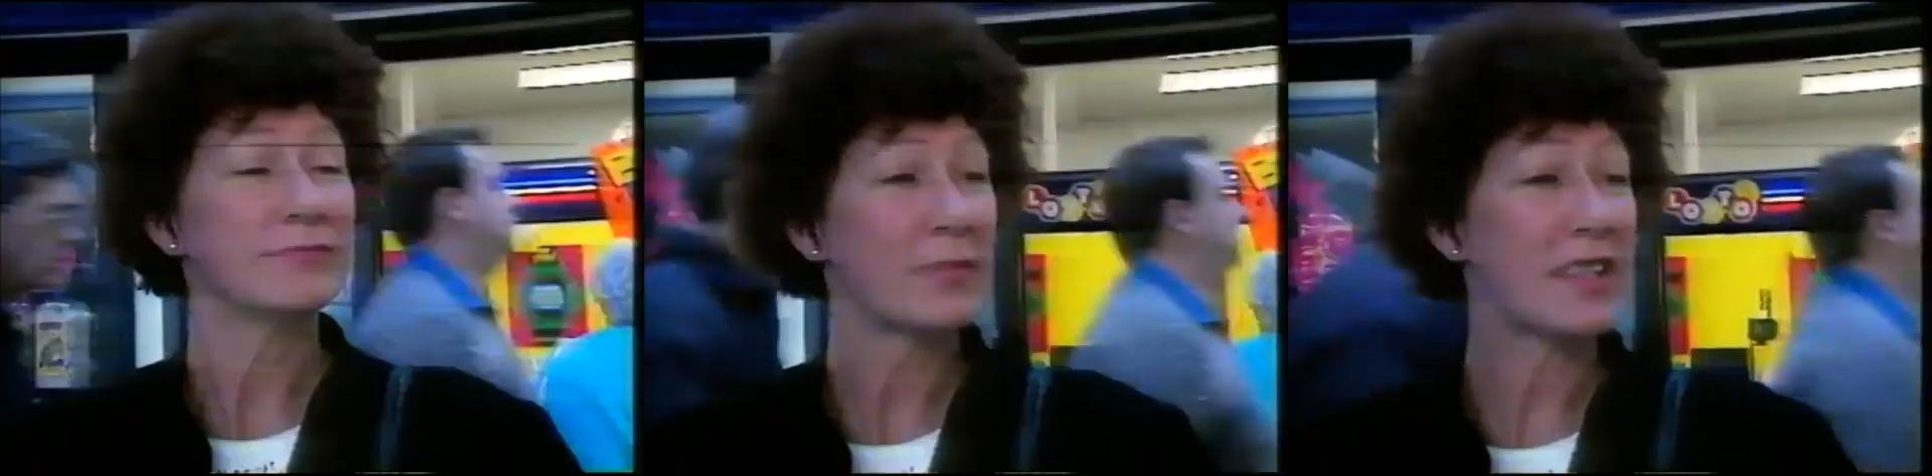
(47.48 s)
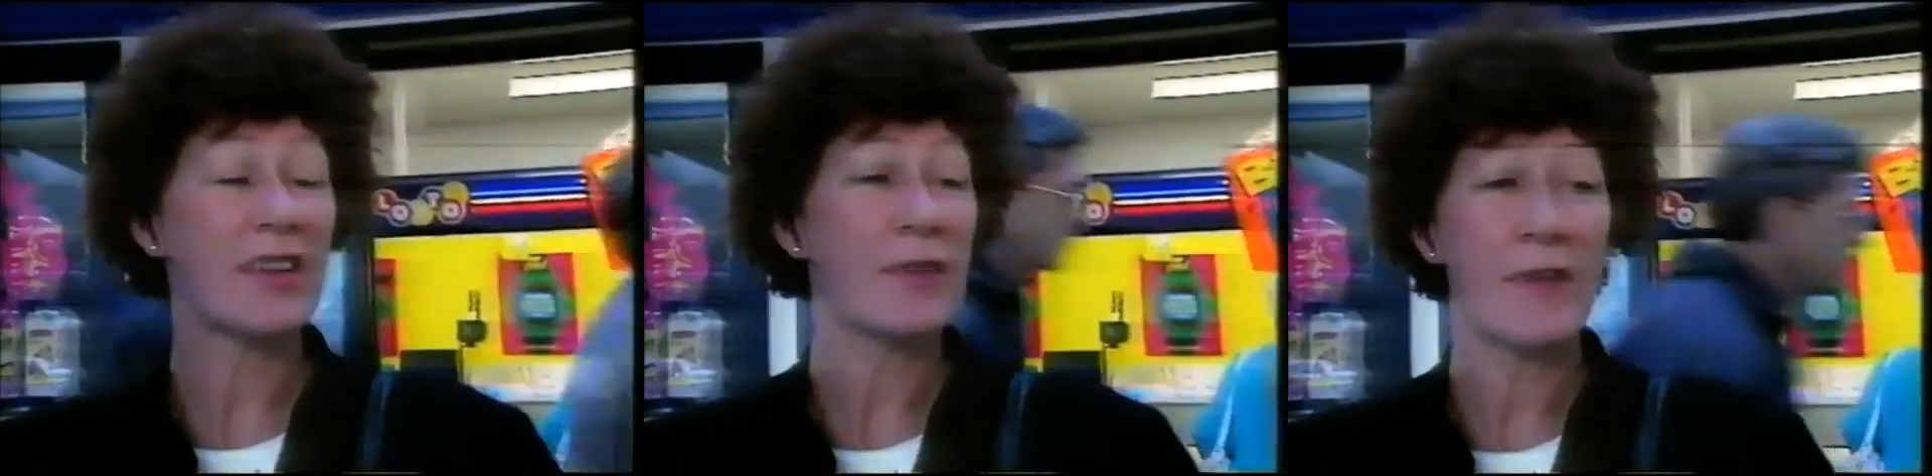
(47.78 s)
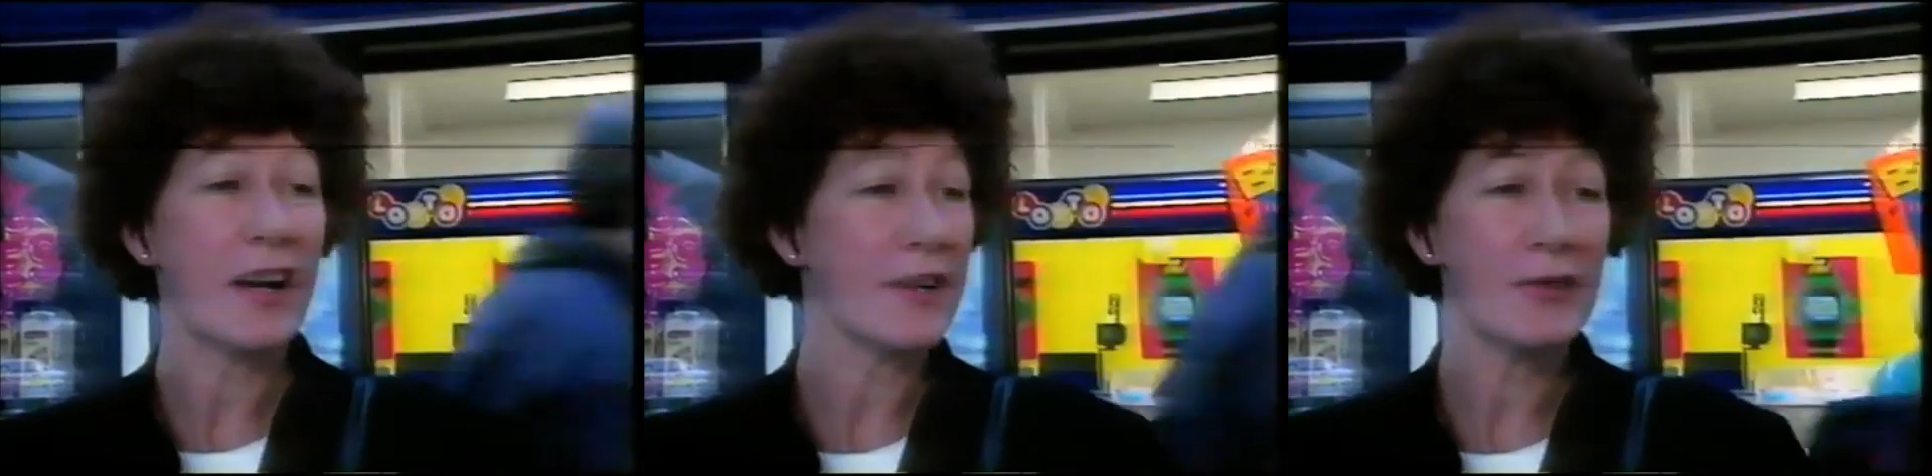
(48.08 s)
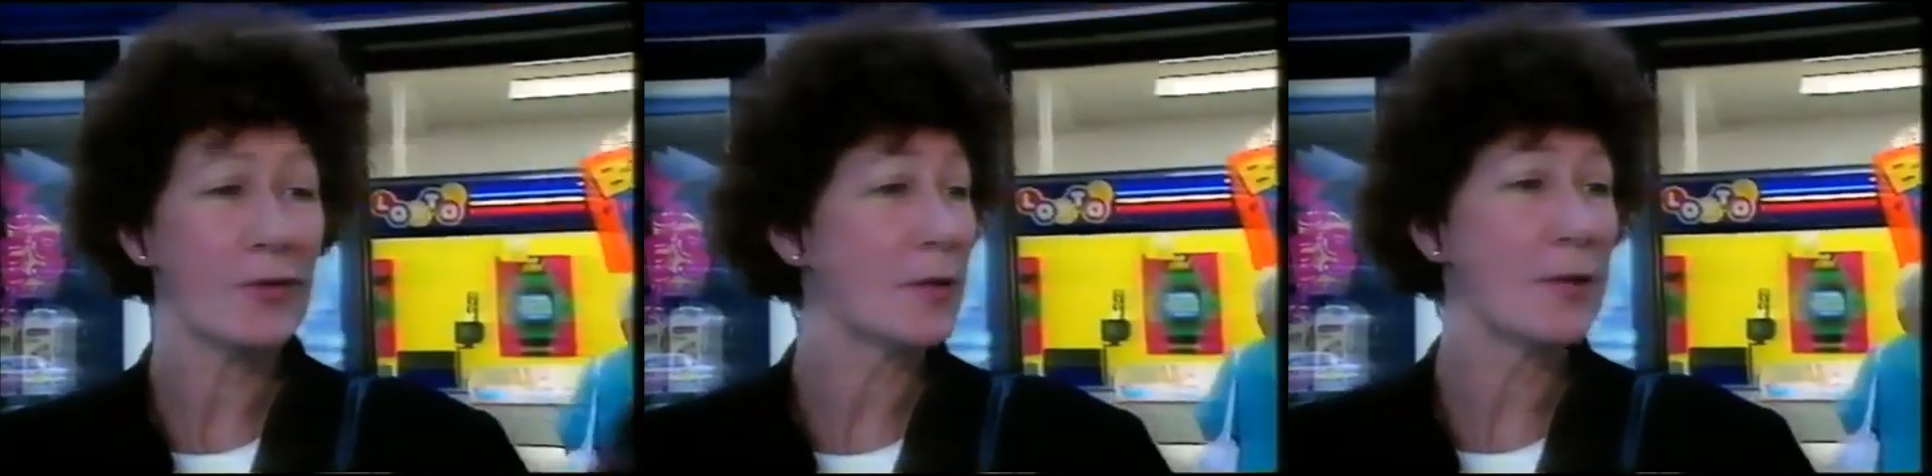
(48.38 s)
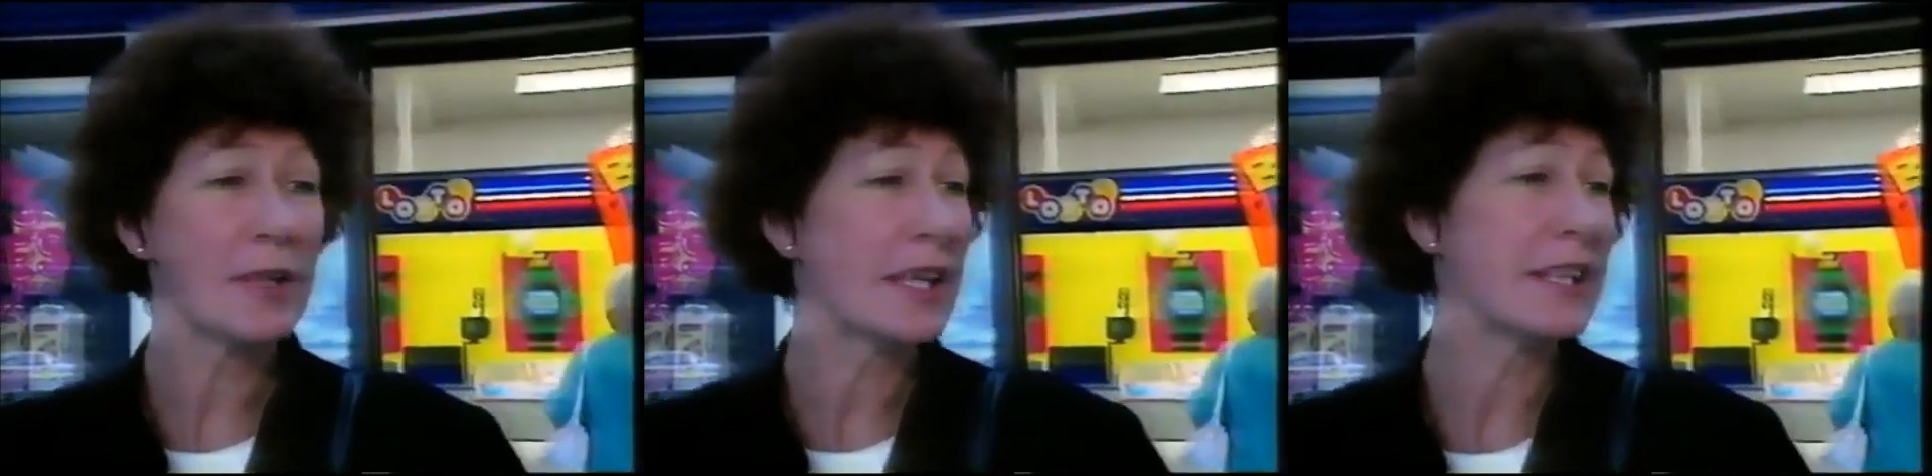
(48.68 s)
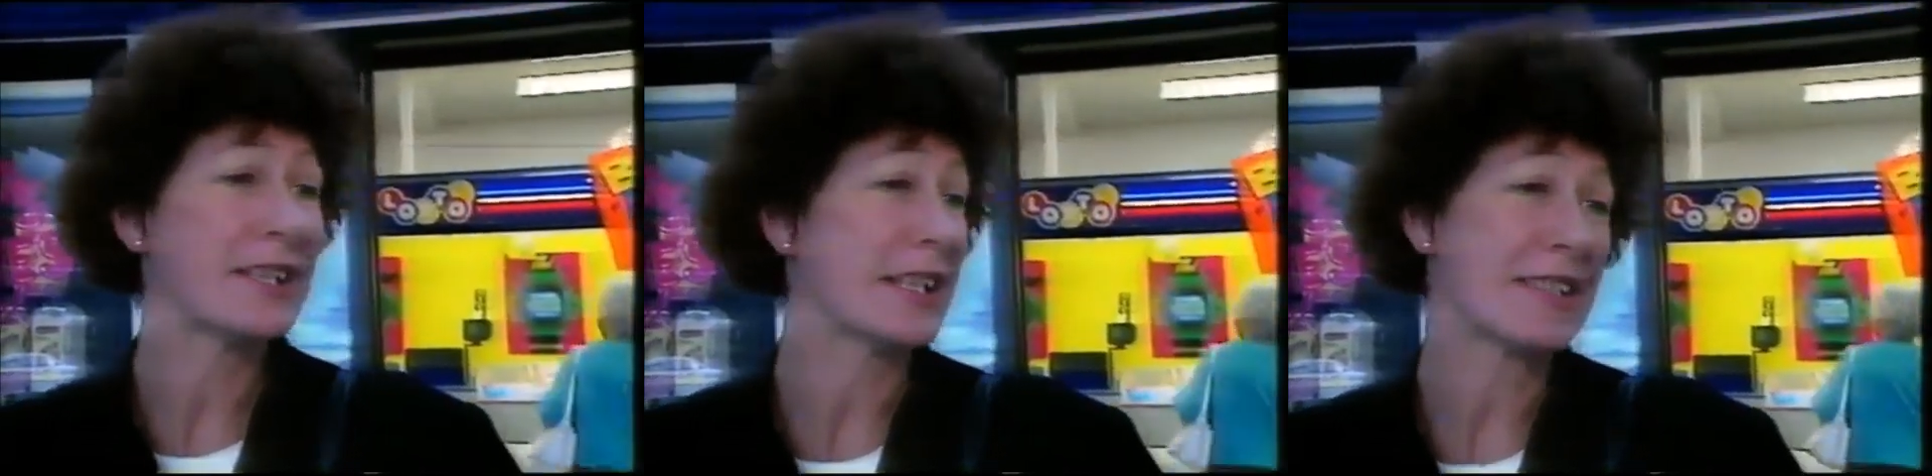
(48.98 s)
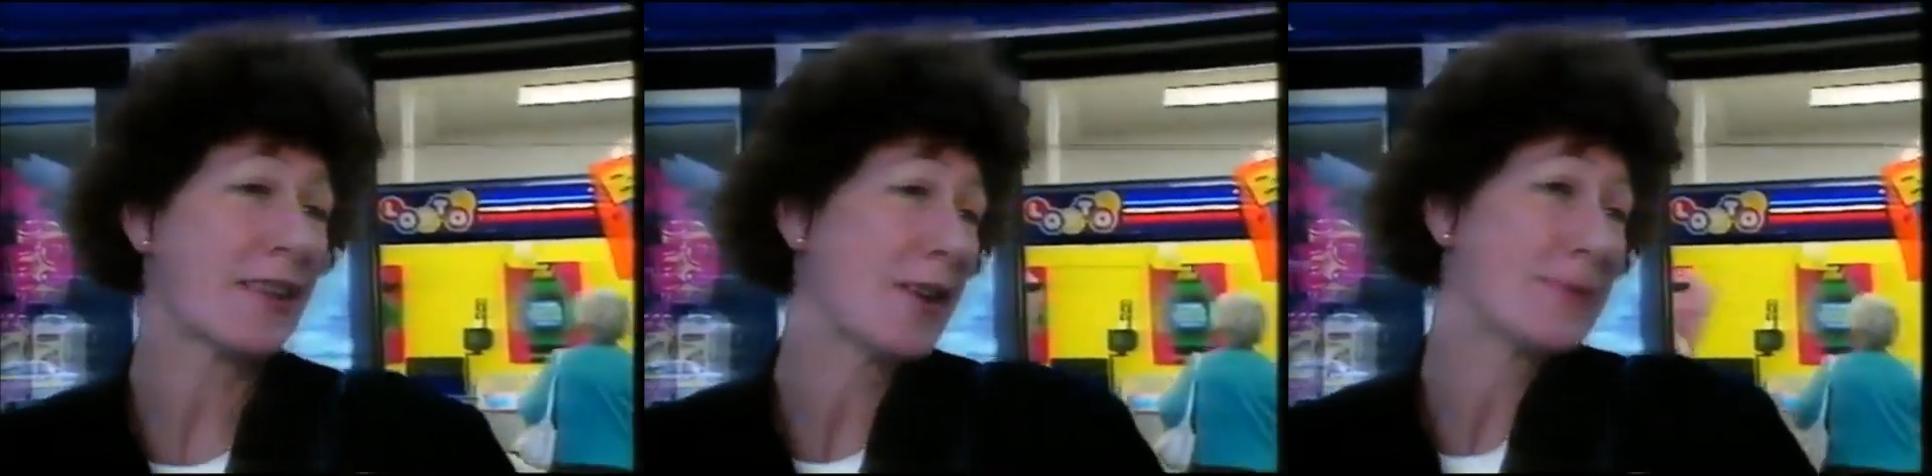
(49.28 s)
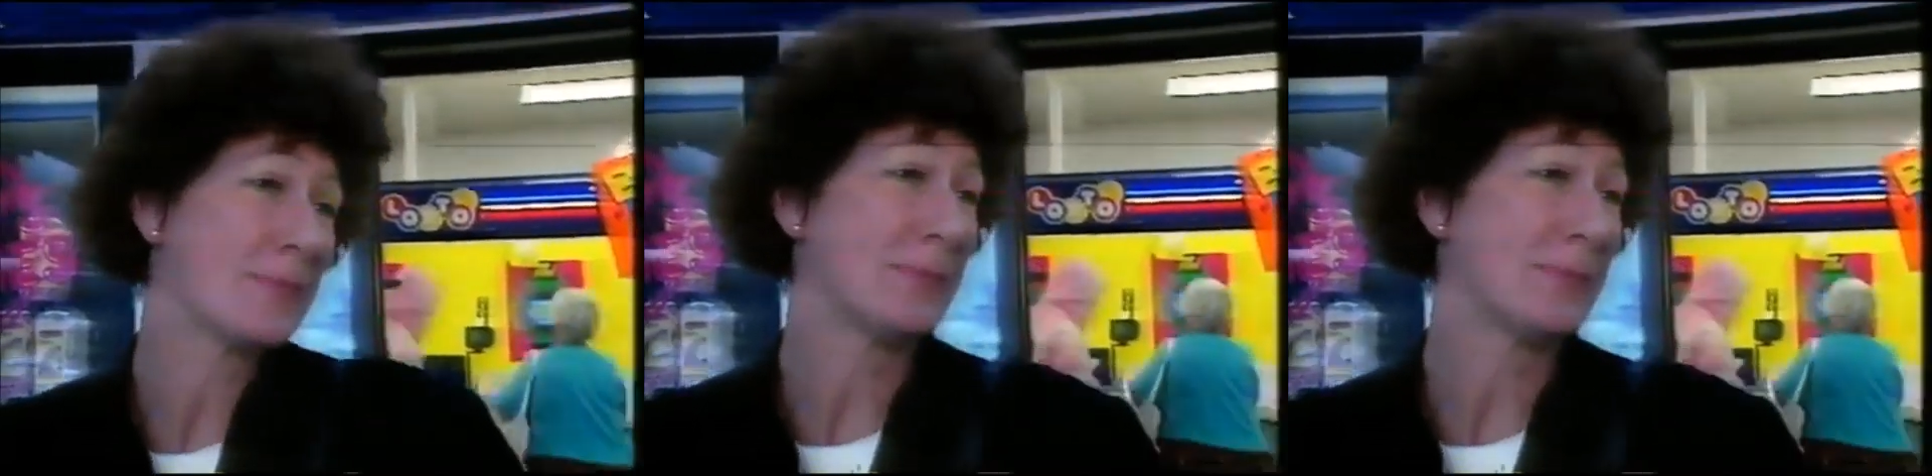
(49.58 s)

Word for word: But so far I don't normally win anything, so...